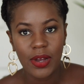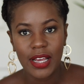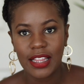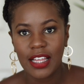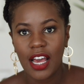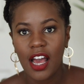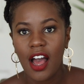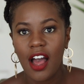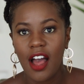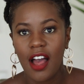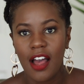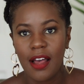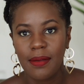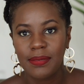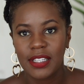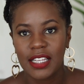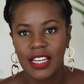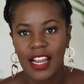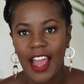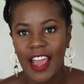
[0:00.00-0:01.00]
with
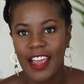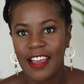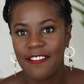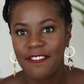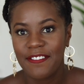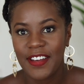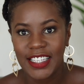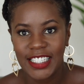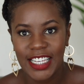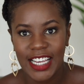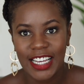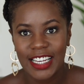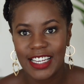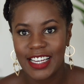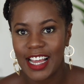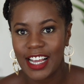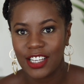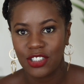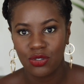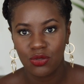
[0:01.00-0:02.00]
herbs and Ayurvedic
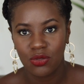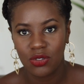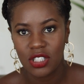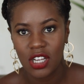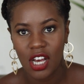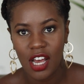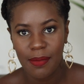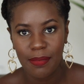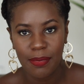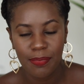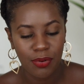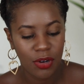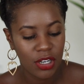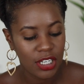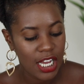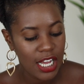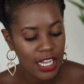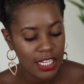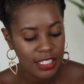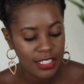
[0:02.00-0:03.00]
natural type
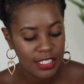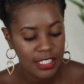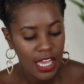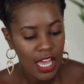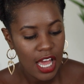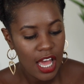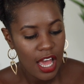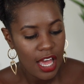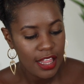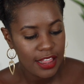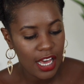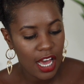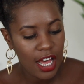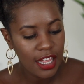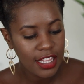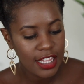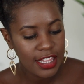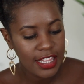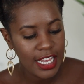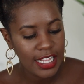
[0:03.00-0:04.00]
products, the
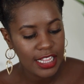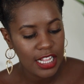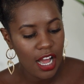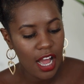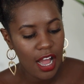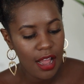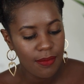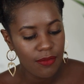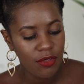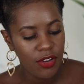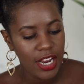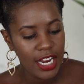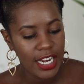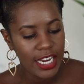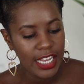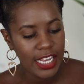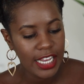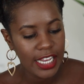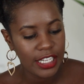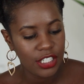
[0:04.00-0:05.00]
other thing that I'm
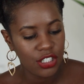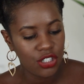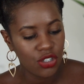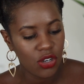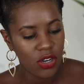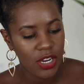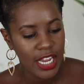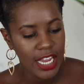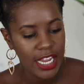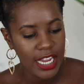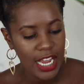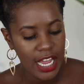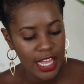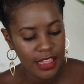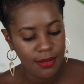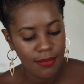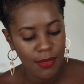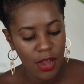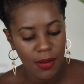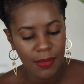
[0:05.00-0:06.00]
really enjoying at
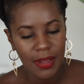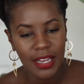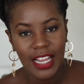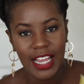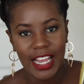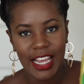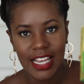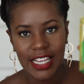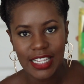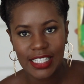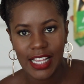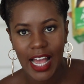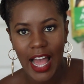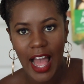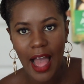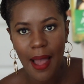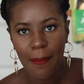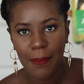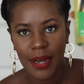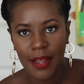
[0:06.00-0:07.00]
the moment is
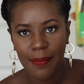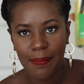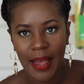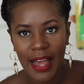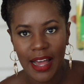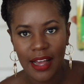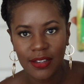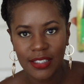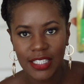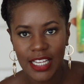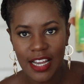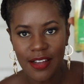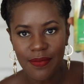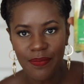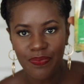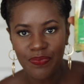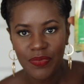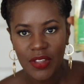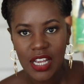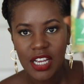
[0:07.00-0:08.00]
amla powder.
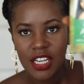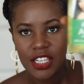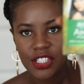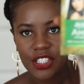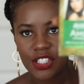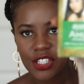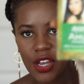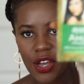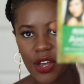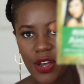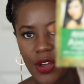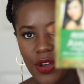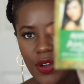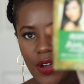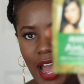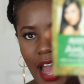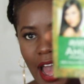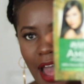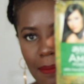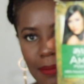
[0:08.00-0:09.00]
So
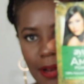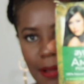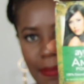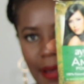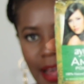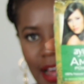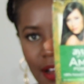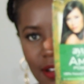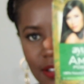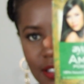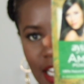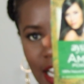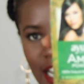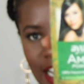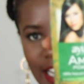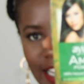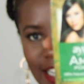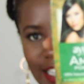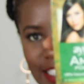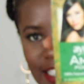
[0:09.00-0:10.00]
amla powder
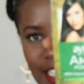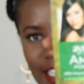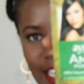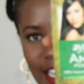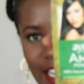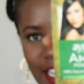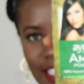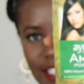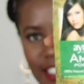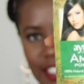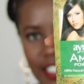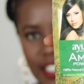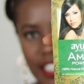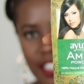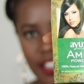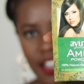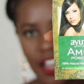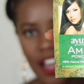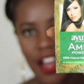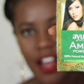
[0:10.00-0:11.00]
is an
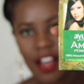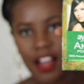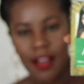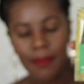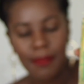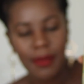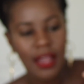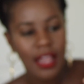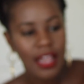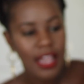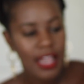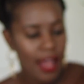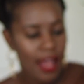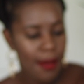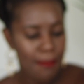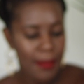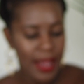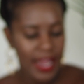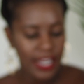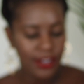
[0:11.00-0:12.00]
Indian herb
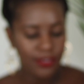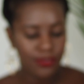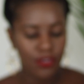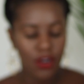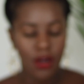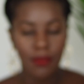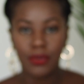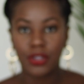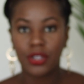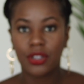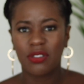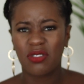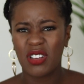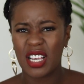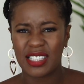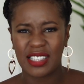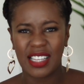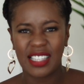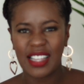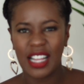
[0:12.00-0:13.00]
made from,
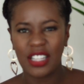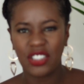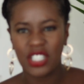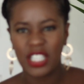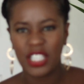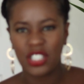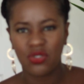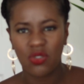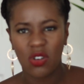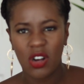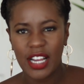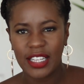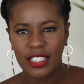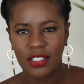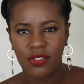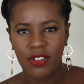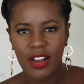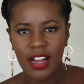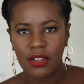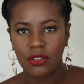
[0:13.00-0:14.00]
it's essentially dried
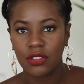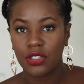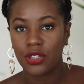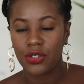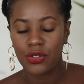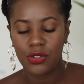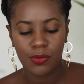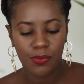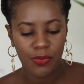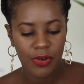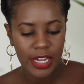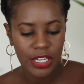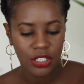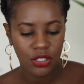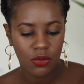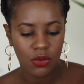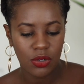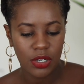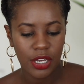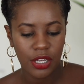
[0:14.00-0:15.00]
ground gooseberries.
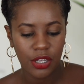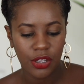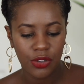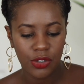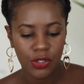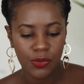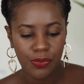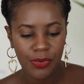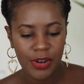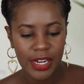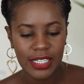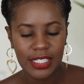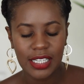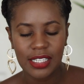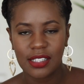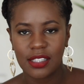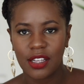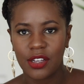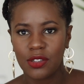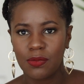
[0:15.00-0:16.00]
You all know gooseberries,
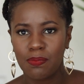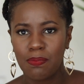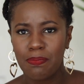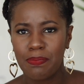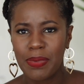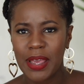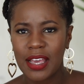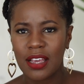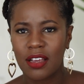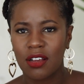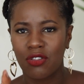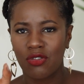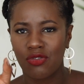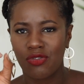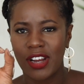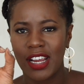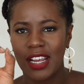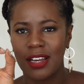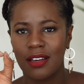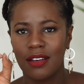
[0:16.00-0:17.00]
it's those big
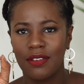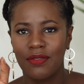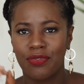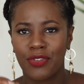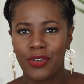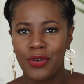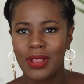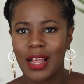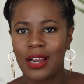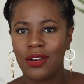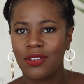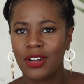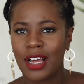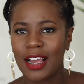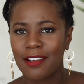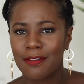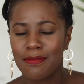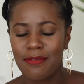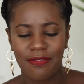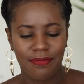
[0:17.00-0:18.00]
green fruit that look
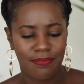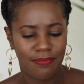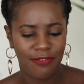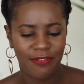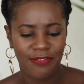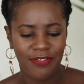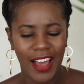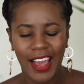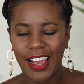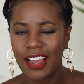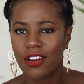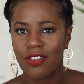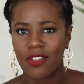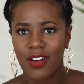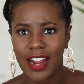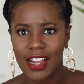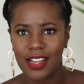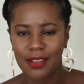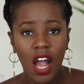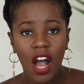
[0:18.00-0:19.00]
like fat
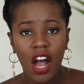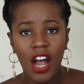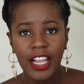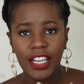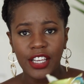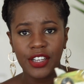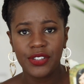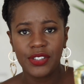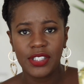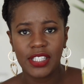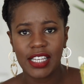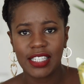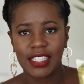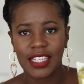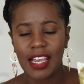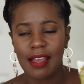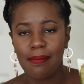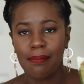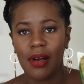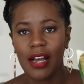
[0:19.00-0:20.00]
grapes. I use this
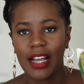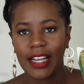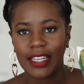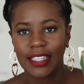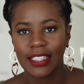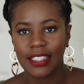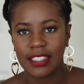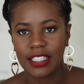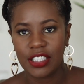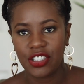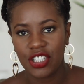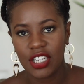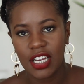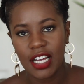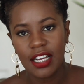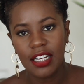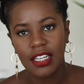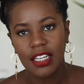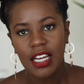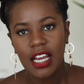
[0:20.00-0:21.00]
in my
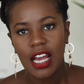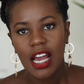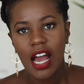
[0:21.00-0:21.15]
conditioner.